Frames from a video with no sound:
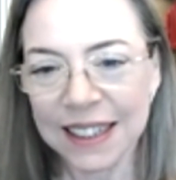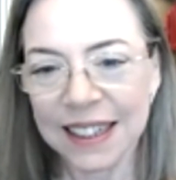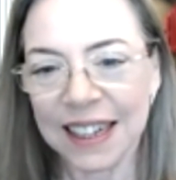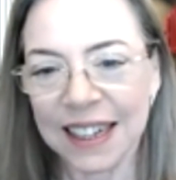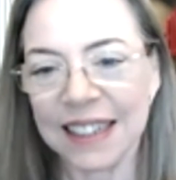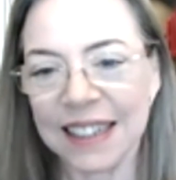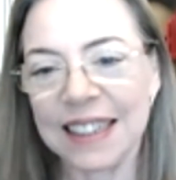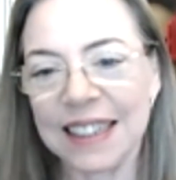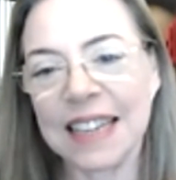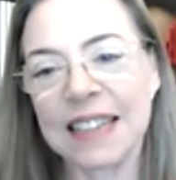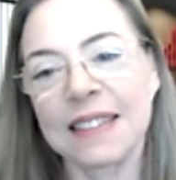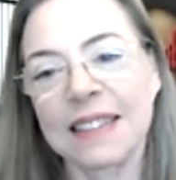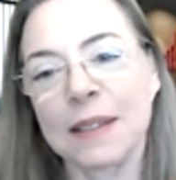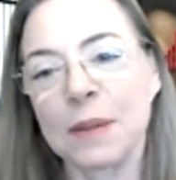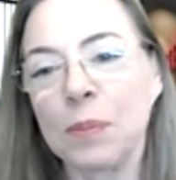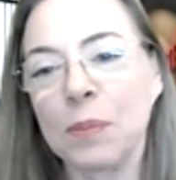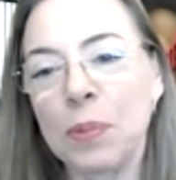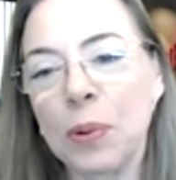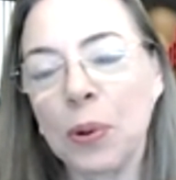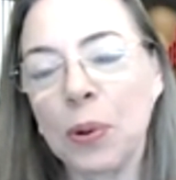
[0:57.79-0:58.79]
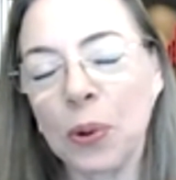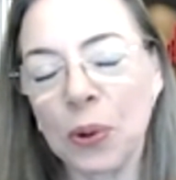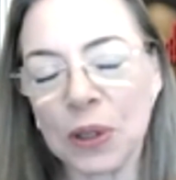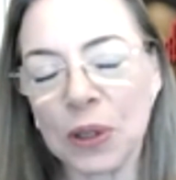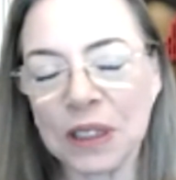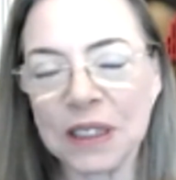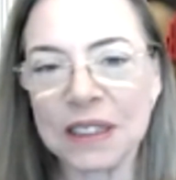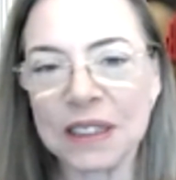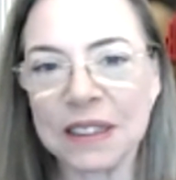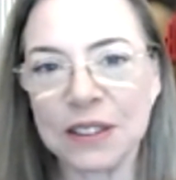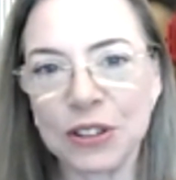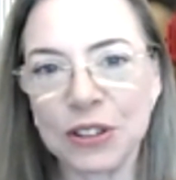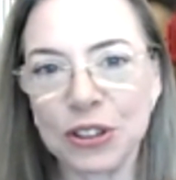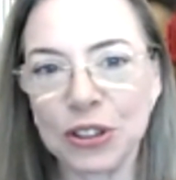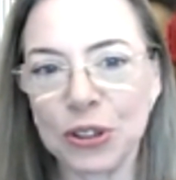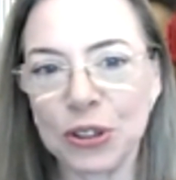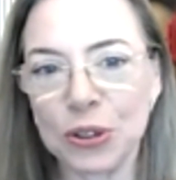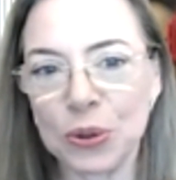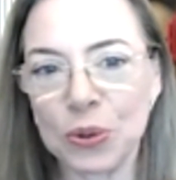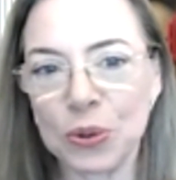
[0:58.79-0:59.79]
I think it's important
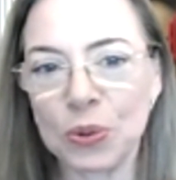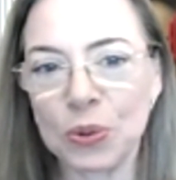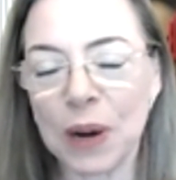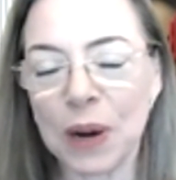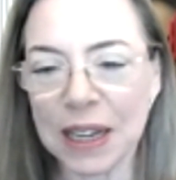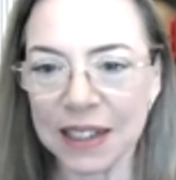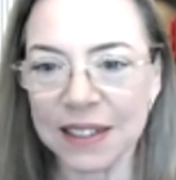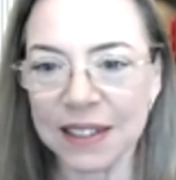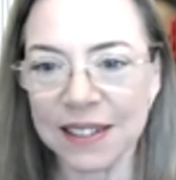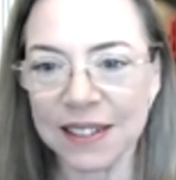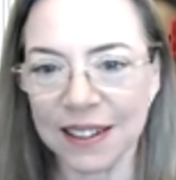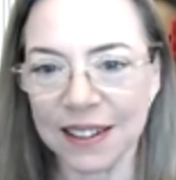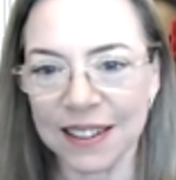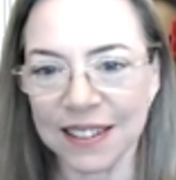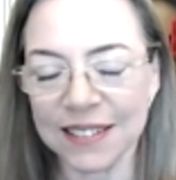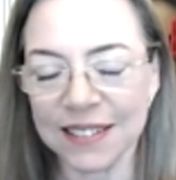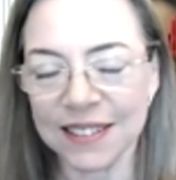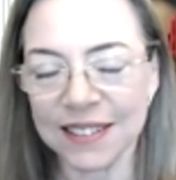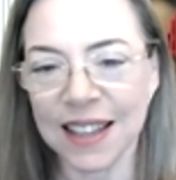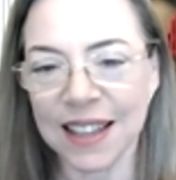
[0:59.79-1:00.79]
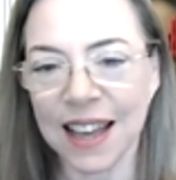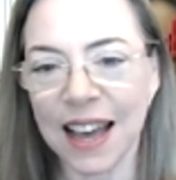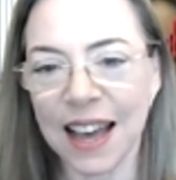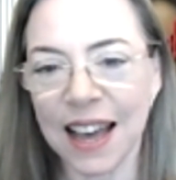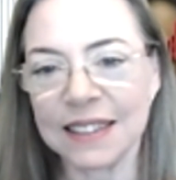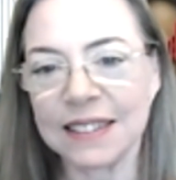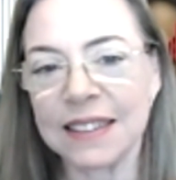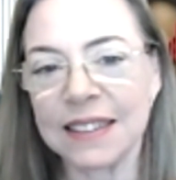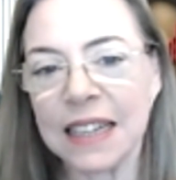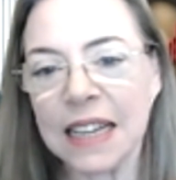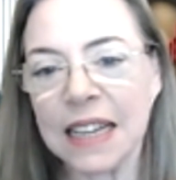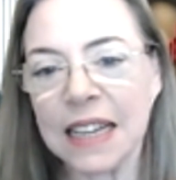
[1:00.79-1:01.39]
to recognize that